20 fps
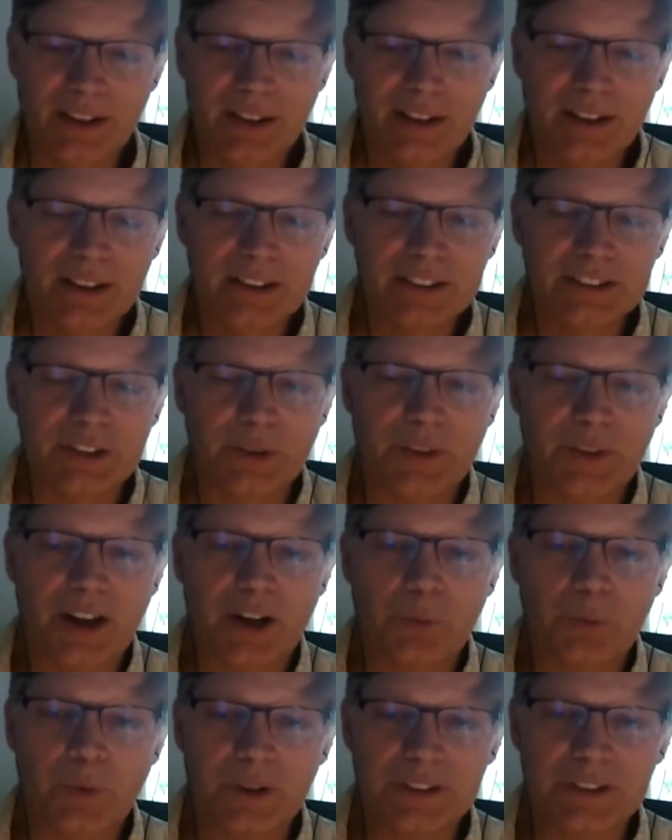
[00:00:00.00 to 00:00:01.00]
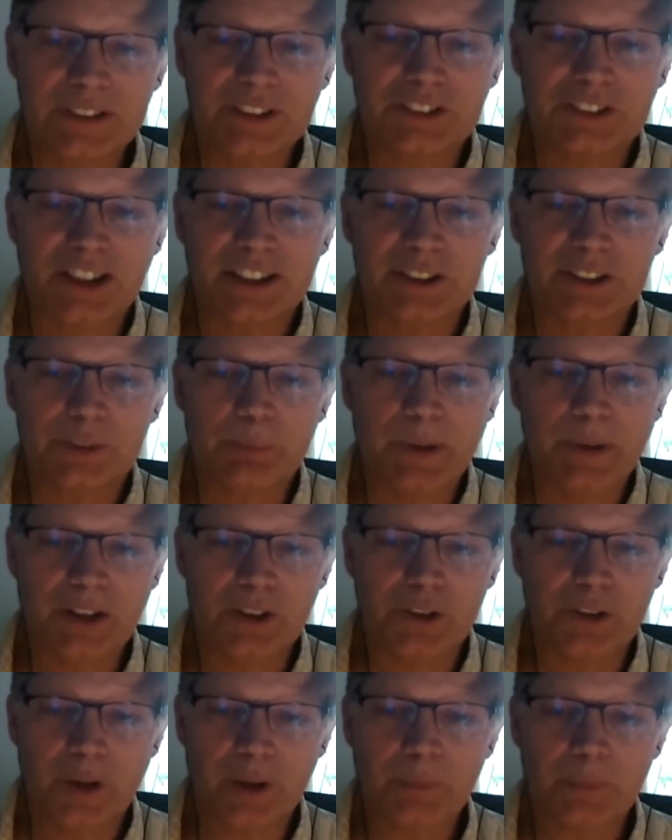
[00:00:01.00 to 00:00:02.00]
so that it wasn't just me
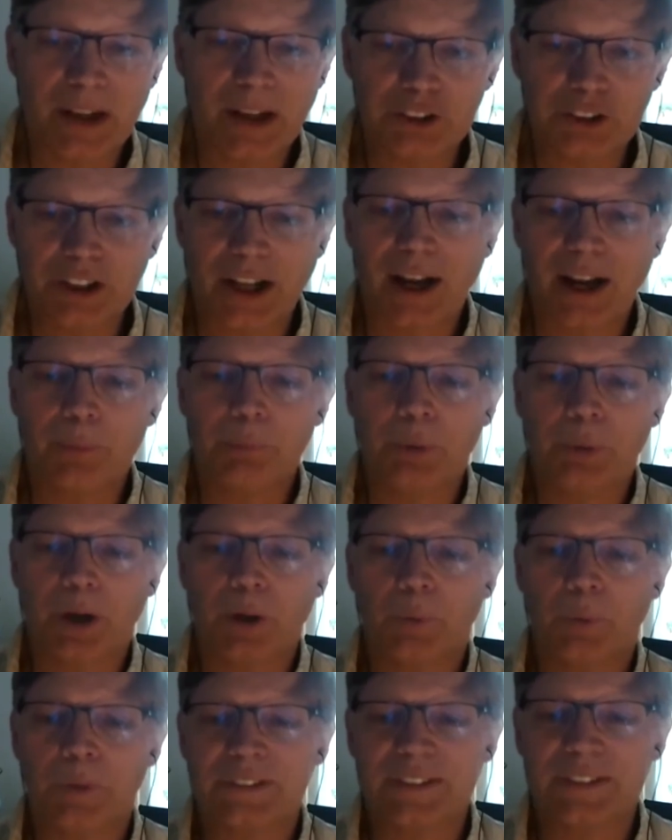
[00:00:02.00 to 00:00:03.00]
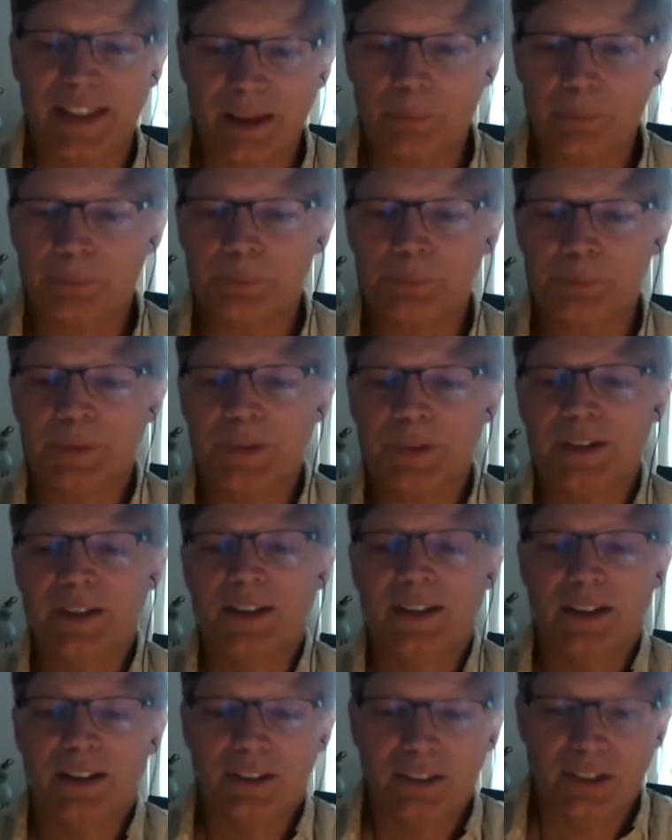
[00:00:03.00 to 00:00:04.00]
doing my job, but it was them
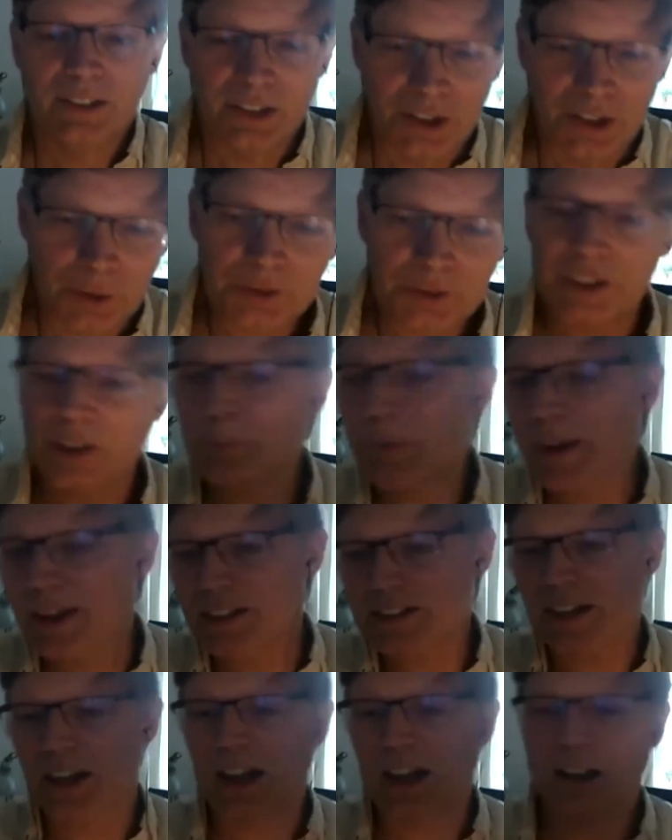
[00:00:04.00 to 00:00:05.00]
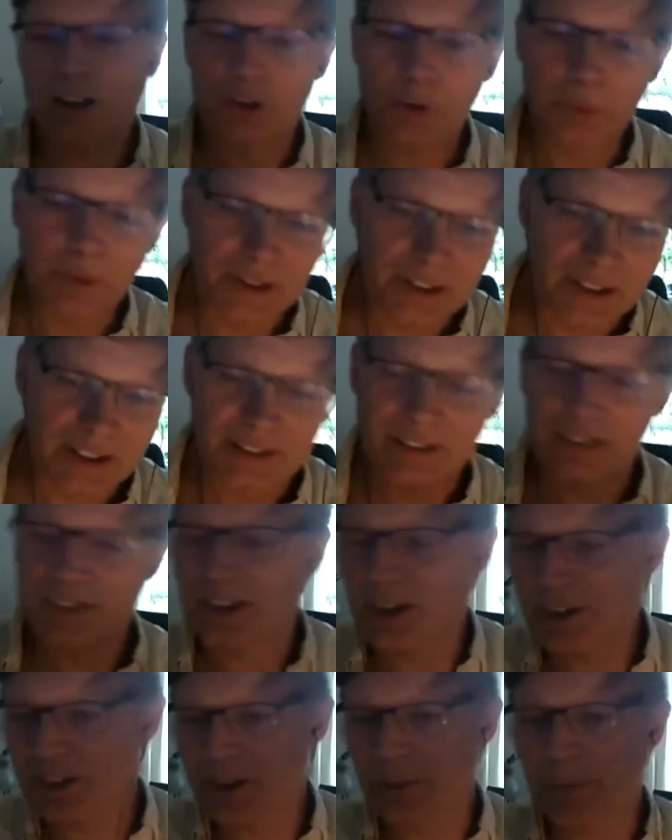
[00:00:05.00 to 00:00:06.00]
using me as a conduit
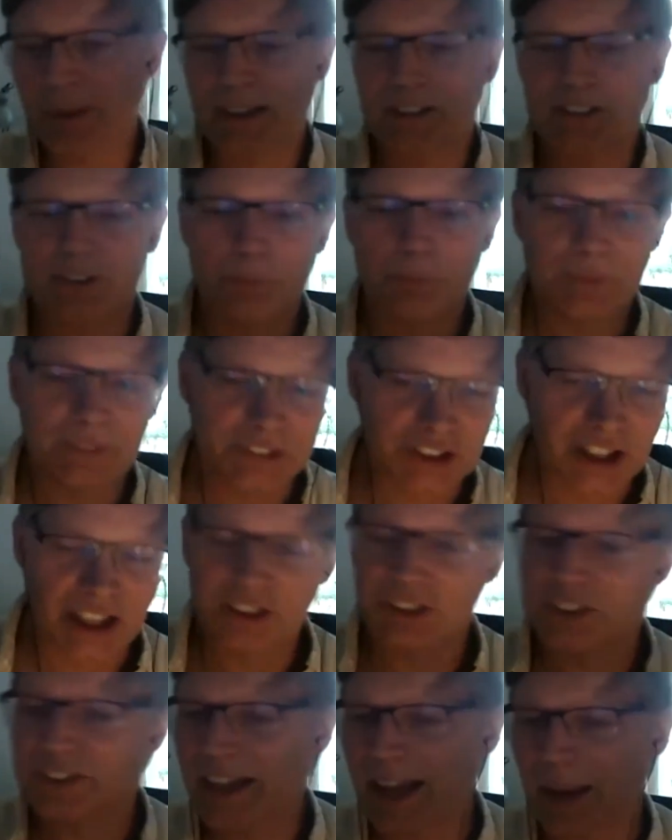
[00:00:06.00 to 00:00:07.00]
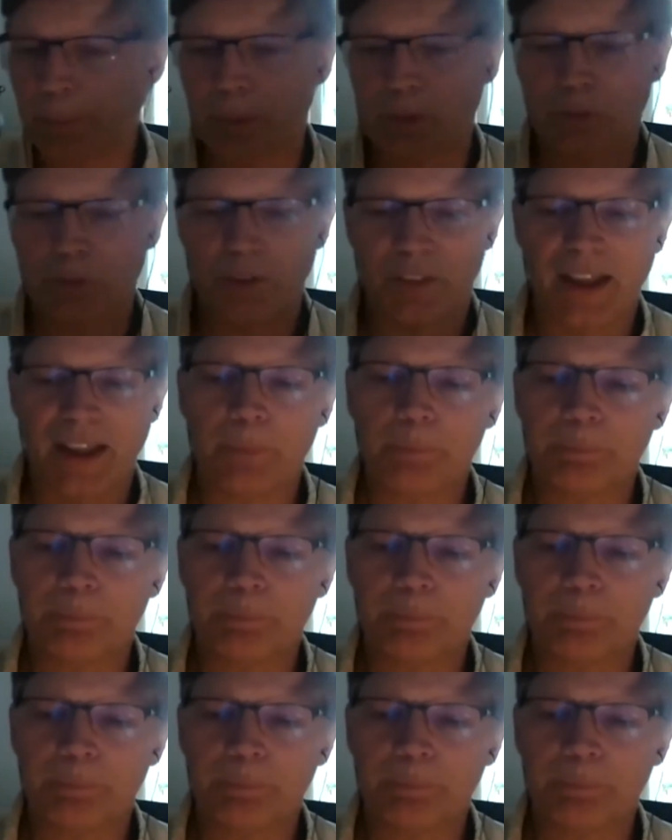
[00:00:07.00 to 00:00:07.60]
to make some changes happen for them.